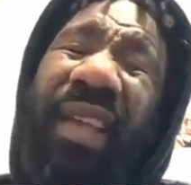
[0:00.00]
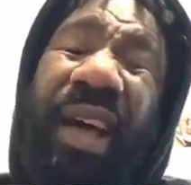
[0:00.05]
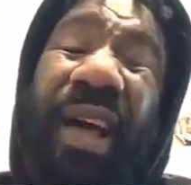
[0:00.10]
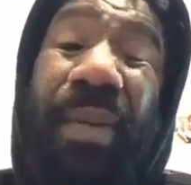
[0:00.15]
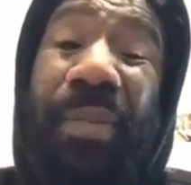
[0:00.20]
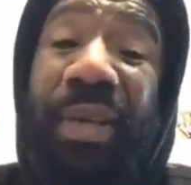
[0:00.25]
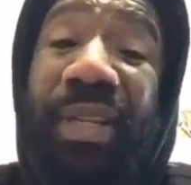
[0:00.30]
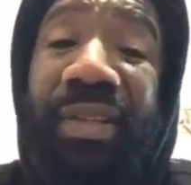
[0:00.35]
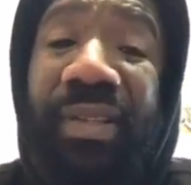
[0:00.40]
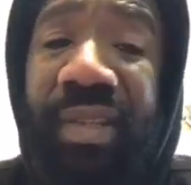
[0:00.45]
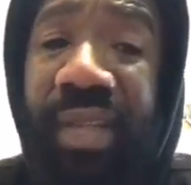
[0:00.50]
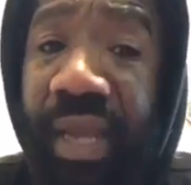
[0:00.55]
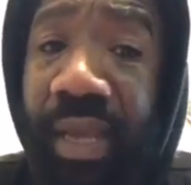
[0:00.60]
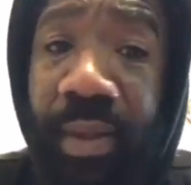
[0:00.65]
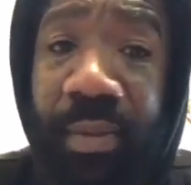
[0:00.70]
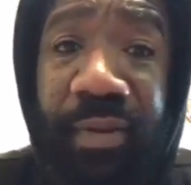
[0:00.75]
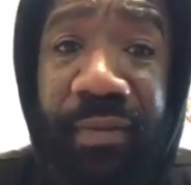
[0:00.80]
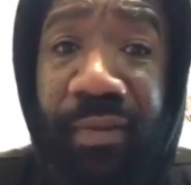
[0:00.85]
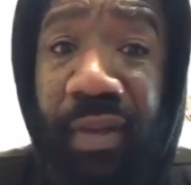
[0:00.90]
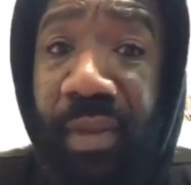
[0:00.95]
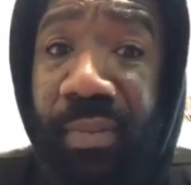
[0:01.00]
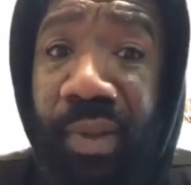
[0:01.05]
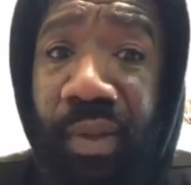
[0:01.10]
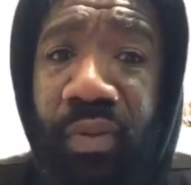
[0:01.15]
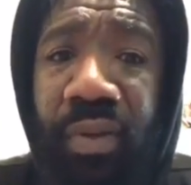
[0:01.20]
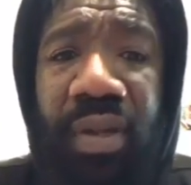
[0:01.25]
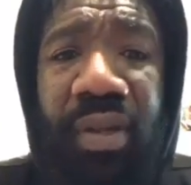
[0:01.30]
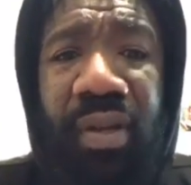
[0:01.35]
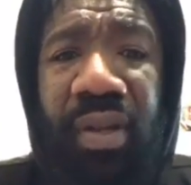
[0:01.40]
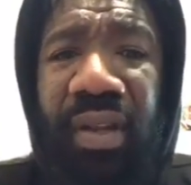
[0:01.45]
I'll be damn if I be
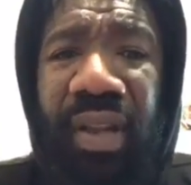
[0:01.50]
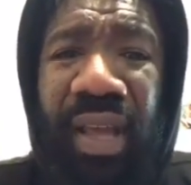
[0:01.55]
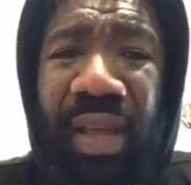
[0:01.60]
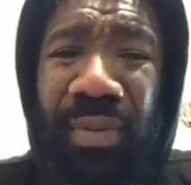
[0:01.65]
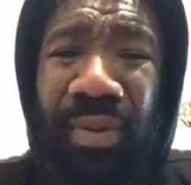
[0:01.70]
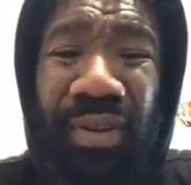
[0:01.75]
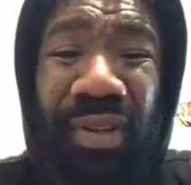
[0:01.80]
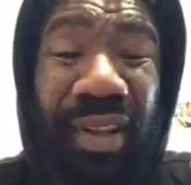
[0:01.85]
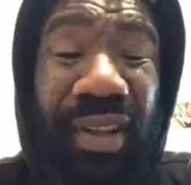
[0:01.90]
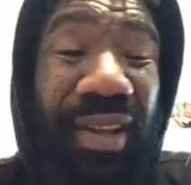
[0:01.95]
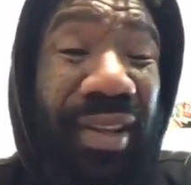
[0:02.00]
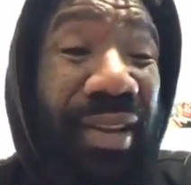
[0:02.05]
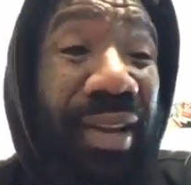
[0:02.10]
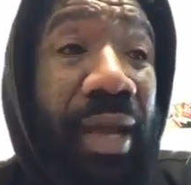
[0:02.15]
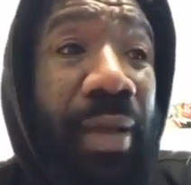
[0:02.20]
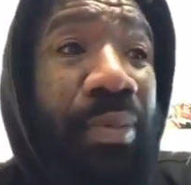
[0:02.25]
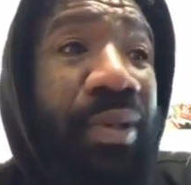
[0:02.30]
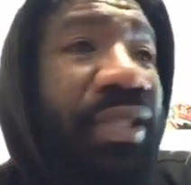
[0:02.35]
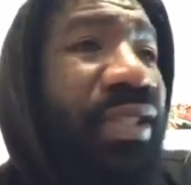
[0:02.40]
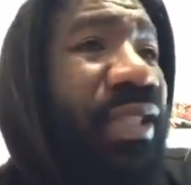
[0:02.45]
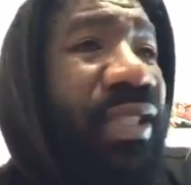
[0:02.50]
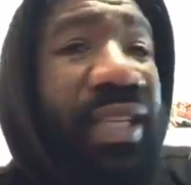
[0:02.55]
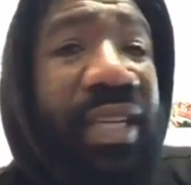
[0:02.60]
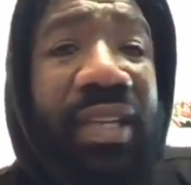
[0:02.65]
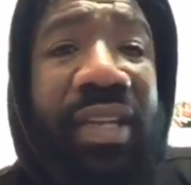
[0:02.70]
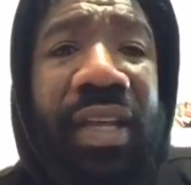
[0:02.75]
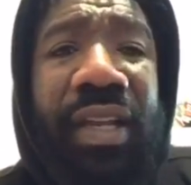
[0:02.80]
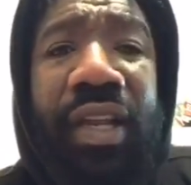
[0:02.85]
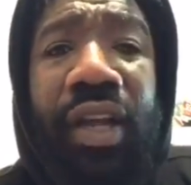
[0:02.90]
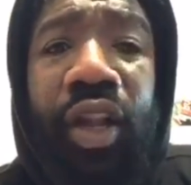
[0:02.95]
with any label. And I'll be
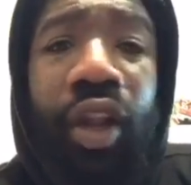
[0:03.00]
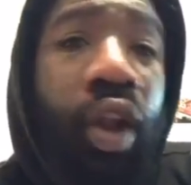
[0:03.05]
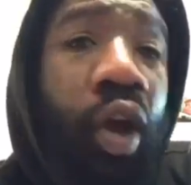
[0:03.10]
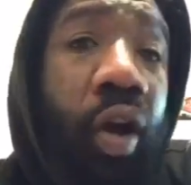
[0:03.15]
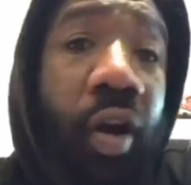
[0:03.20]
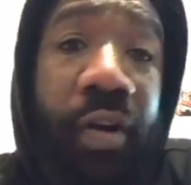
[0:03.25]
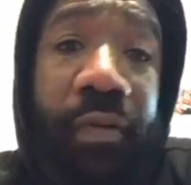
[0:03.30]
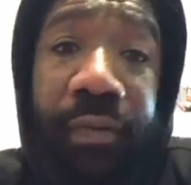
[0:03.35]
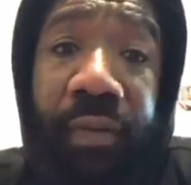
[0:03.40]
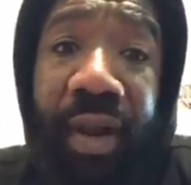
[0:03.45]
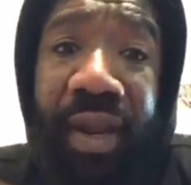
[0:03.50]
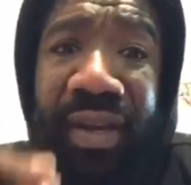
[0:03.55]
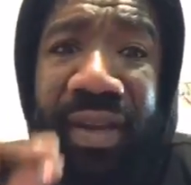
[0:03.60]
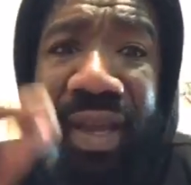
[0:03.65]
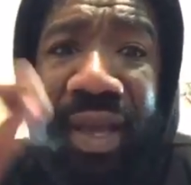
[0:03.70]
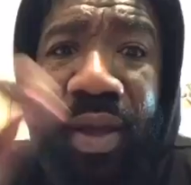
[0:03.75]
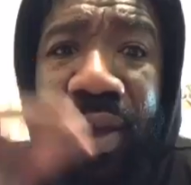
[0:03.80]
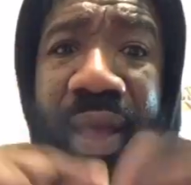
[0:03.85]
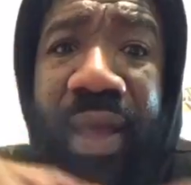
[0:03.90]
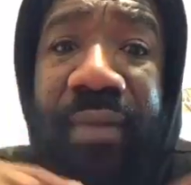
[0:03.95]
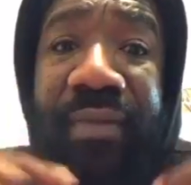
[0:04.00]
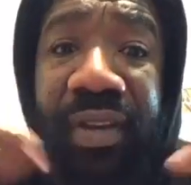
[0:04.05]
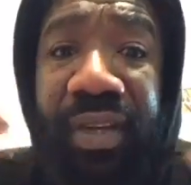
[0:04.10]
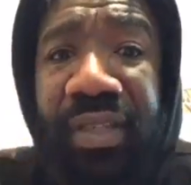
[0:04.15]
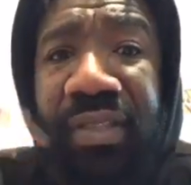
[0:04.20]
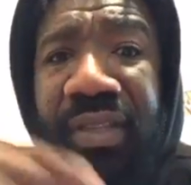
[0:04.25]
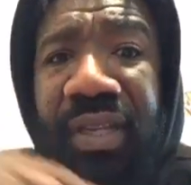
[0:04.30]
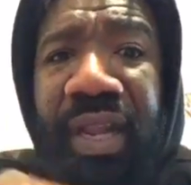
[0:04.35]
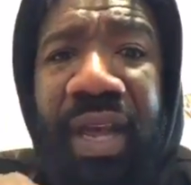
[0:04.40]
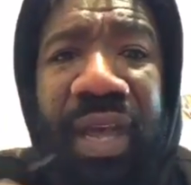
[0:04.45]
sitting in a loft right now, having
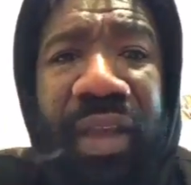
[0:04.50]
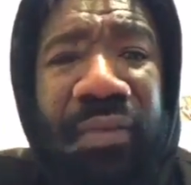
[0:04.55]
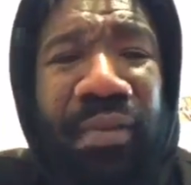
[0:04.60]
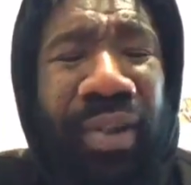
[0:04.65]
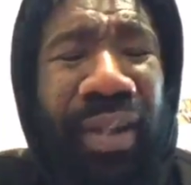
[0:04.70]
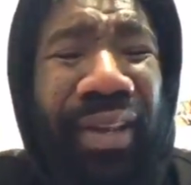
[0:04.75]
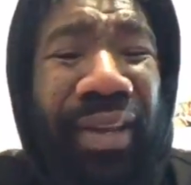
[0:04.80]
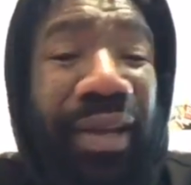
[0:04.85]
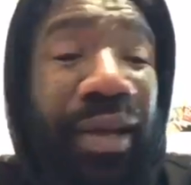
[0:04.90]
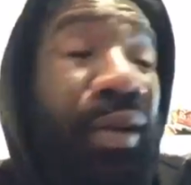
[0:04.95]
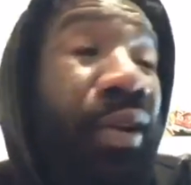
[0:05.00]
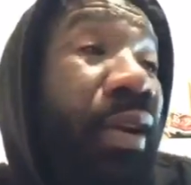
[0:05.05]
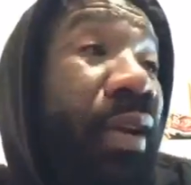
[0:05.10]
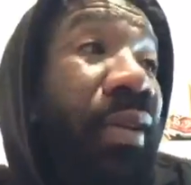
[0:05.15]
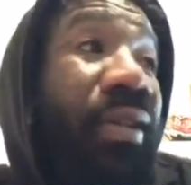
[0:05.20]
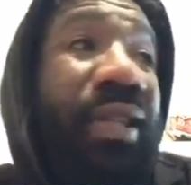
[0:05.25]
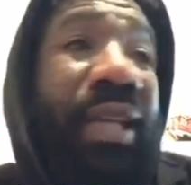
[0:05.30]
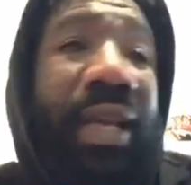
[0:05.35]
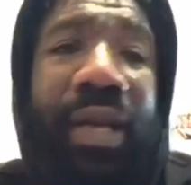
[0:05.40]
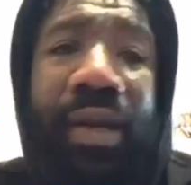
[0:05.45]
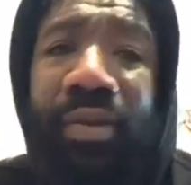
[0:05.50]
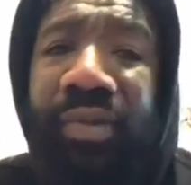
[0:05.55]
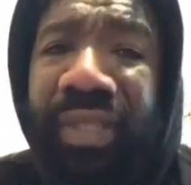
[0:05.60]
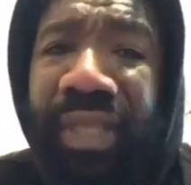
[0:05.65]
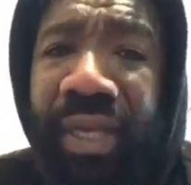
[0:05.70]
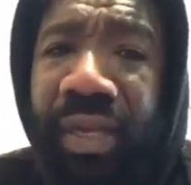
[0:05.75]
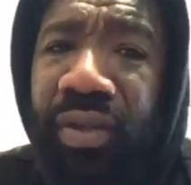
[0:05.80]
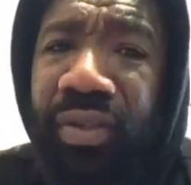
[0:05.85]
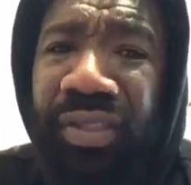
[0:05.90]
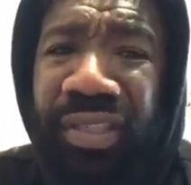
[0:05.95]
this live right now,
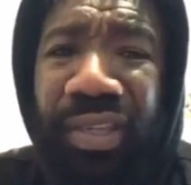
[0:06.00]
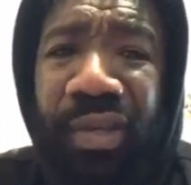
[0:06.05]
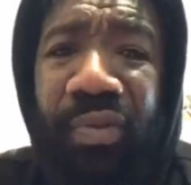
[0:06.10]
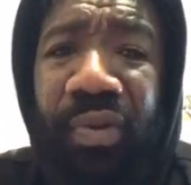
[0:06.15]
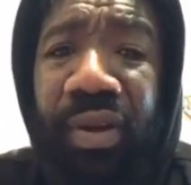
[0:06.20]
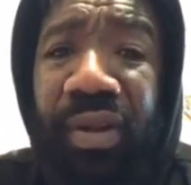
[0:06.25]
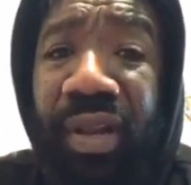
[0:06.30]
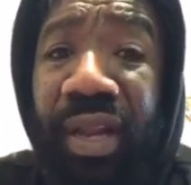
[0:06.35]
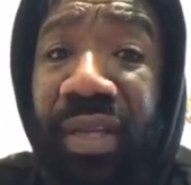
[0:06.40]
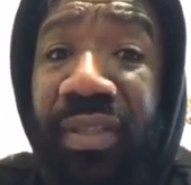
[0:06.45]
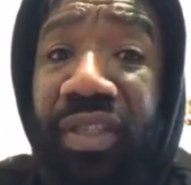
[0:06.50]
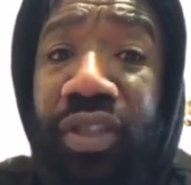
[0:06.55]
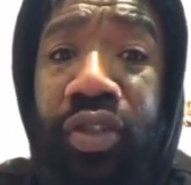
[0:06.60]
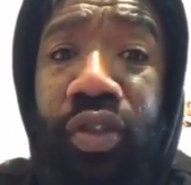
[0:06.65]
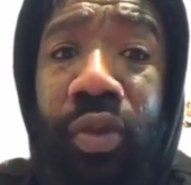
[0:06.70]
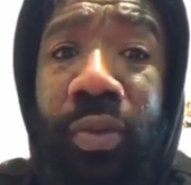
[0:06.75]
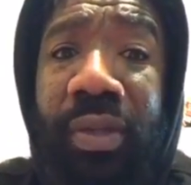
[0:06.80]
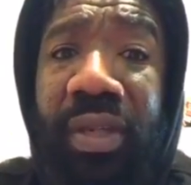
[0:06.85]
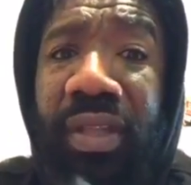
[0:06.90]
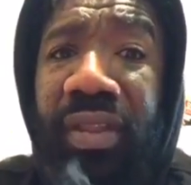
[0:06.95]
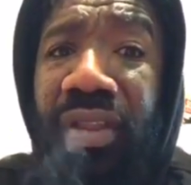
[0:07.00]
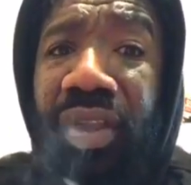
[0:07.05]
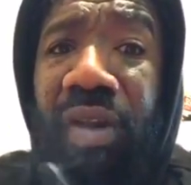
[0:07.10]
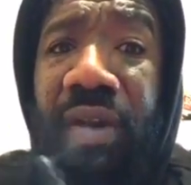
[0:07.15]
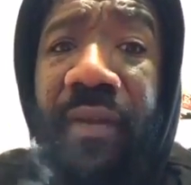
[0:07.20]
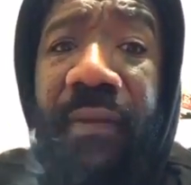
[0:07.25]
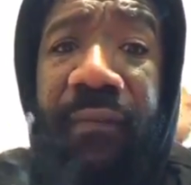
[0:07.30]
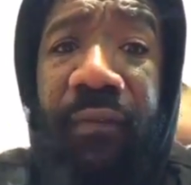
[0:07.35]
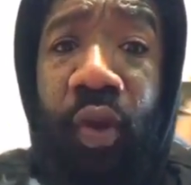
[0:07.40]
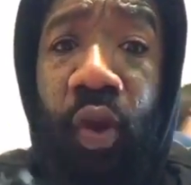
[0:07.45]
downtown somewhere on like the
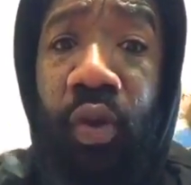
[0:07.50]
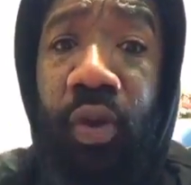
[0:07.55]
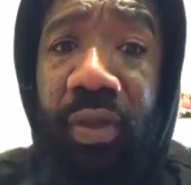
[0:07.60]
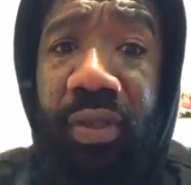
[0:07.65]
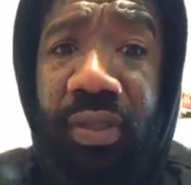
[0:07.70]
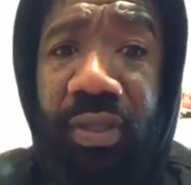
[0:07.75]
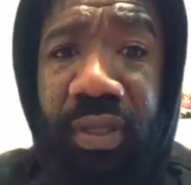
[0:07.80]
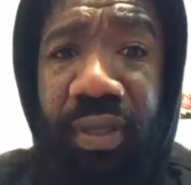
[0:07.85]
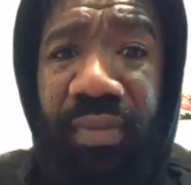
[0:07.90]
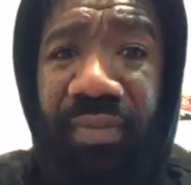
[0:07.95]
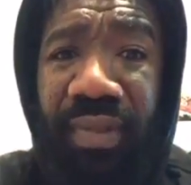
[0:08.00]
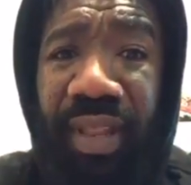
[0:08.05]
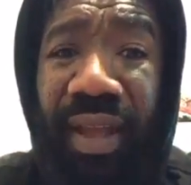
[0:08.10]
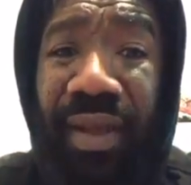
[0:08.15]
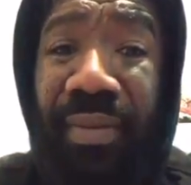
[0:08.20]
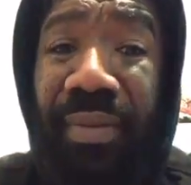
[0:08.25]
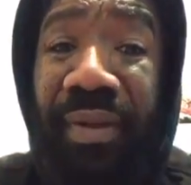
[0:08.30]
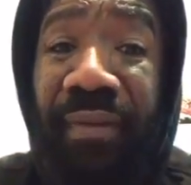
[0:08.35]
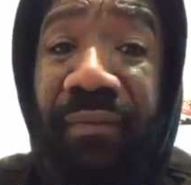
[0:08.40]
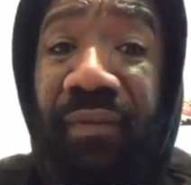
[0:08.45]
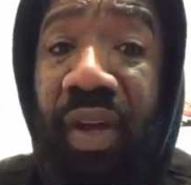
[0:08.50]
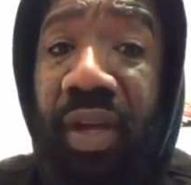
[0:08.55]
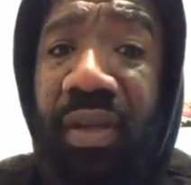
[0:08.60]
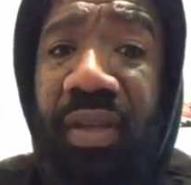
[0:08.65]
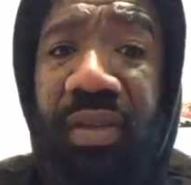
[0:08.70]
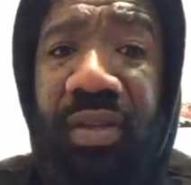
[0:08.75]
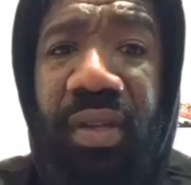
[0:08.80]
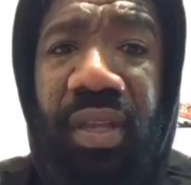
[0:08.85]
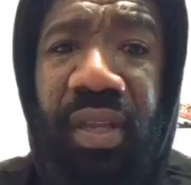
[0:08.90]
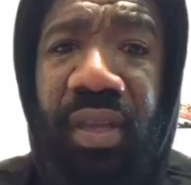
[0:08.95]
23rd floor or something. I'll be
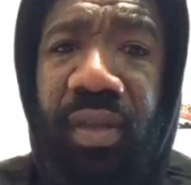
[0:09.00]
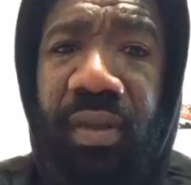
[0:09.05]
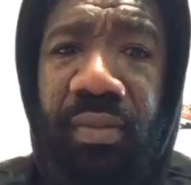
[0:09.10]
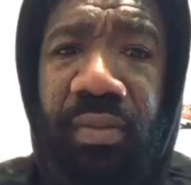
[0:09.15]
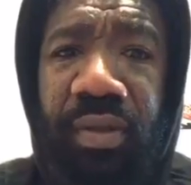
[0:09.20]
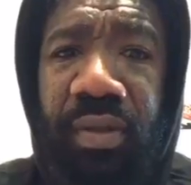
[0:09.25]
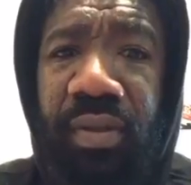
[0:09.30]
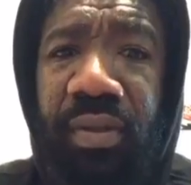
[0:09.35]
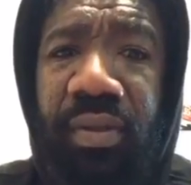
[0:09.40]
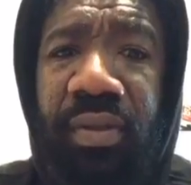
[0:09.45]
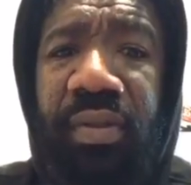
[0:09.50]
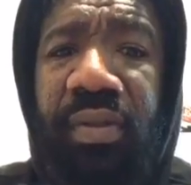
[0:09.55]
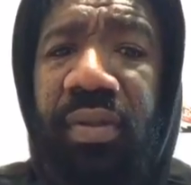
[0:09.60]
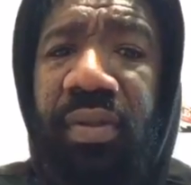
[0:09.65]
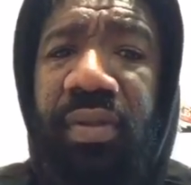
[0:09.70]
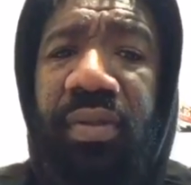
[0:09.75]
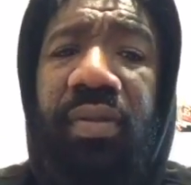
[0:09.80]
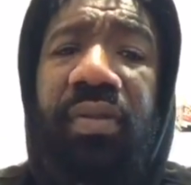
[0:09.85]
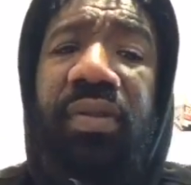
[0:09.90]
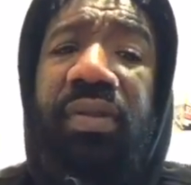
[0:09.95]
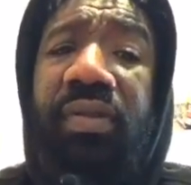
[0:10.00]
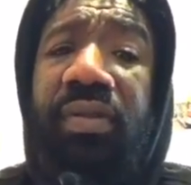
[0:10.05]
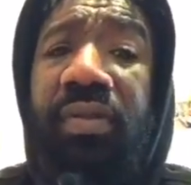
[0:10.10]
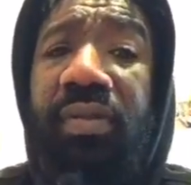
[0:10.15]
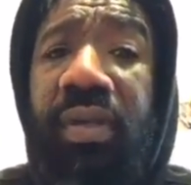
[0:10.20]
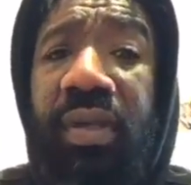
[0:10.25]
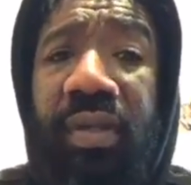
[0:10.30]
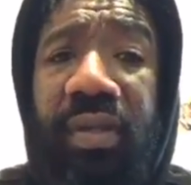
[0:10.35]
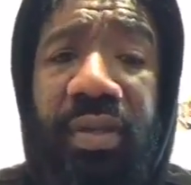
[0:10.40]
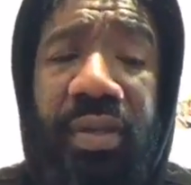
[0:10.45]
fucking damn. In the
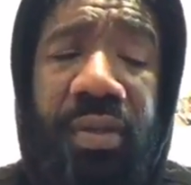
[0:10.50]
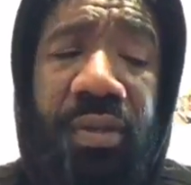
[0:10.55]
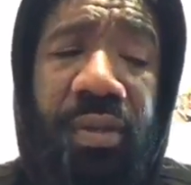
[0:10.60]
street.